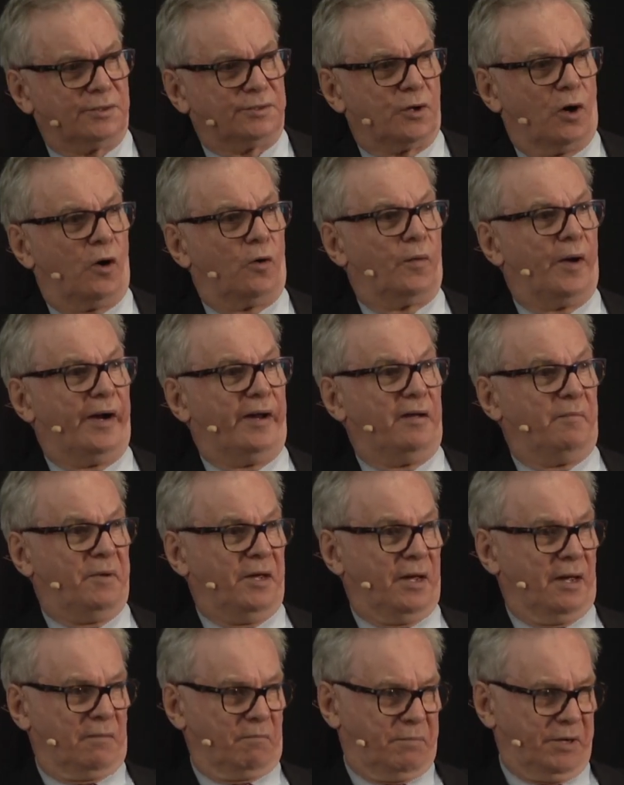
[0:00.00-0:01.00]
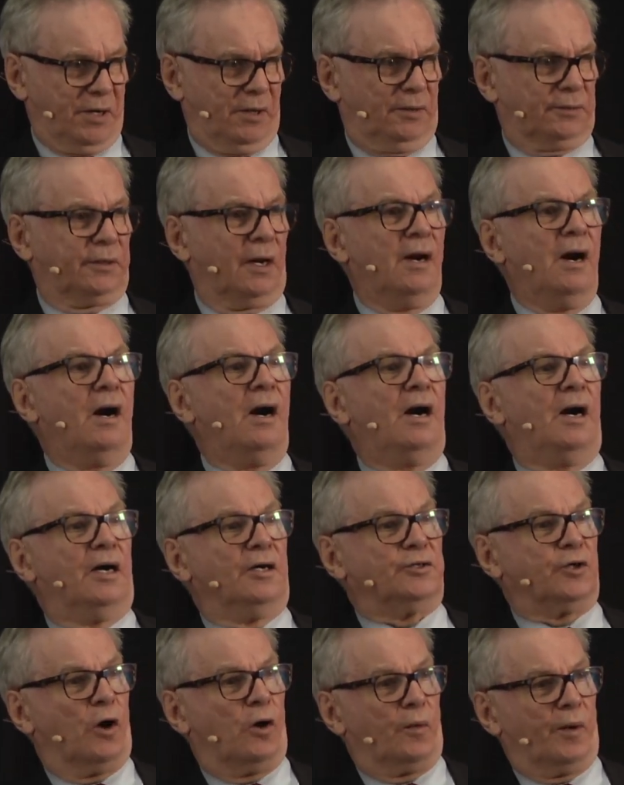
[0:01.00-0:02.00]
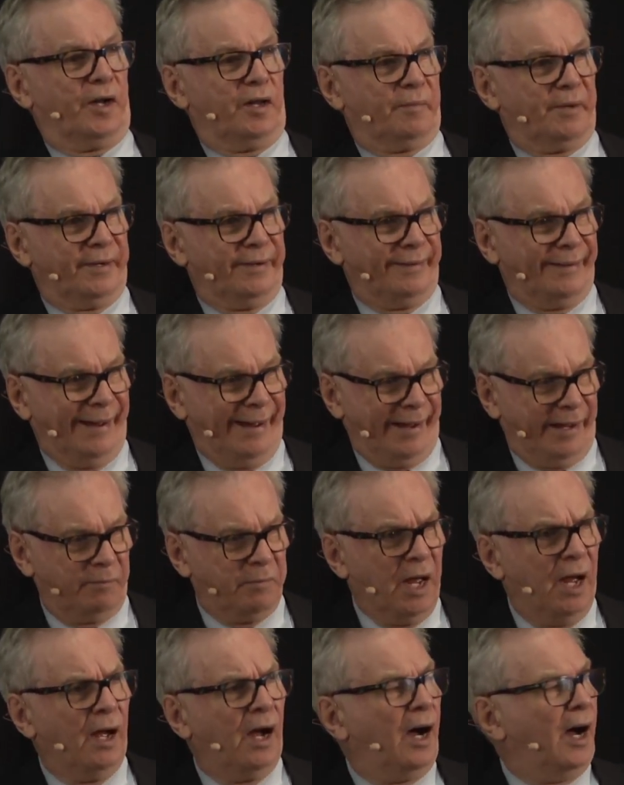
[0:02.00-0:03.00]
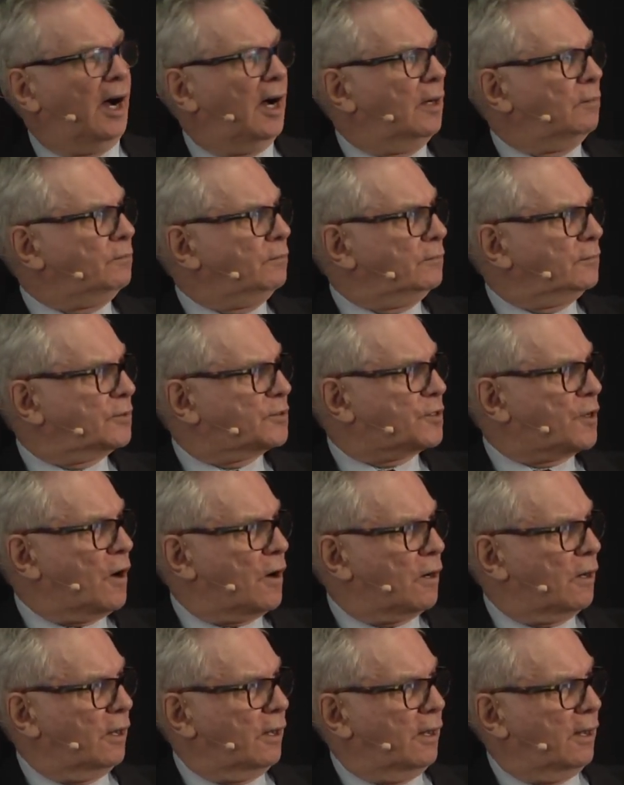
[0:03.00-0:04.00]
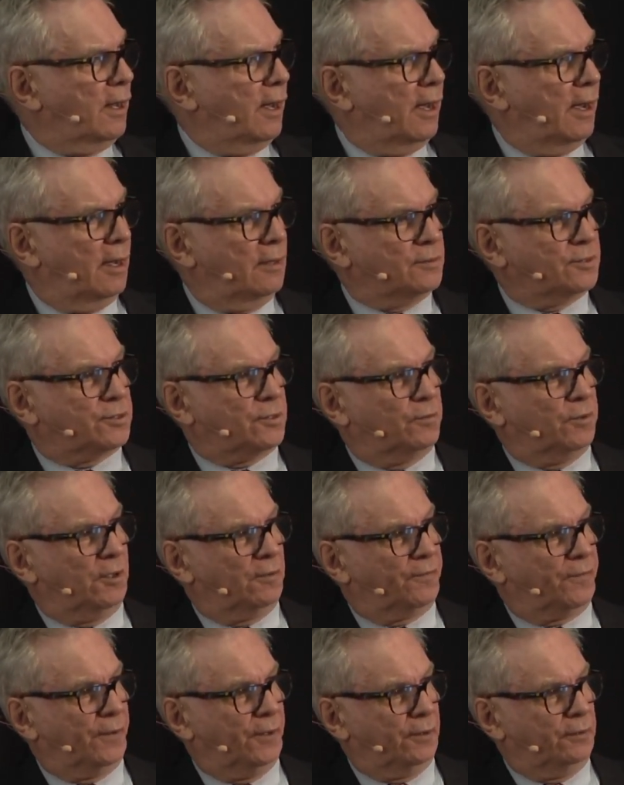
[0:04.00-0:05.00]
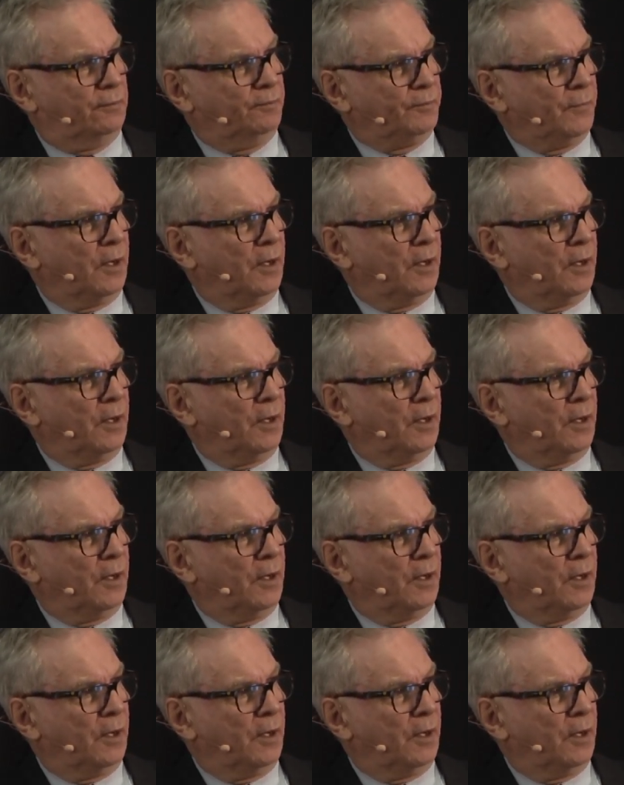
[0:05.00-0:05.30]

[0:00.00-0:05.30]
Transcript: is already being built, has already been named. Um, Charlie and Sir Wilfrid